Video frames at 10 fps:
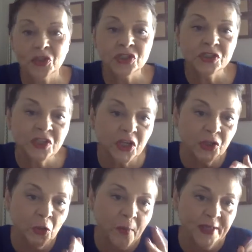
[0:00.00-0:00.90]
she said,
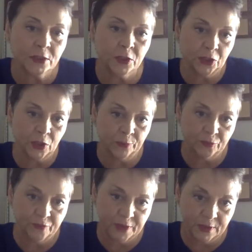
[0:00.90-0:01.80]
nobody's going to come
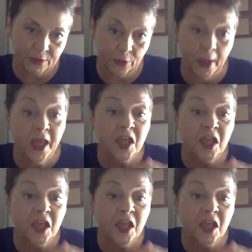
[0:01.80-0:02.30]
to visit you.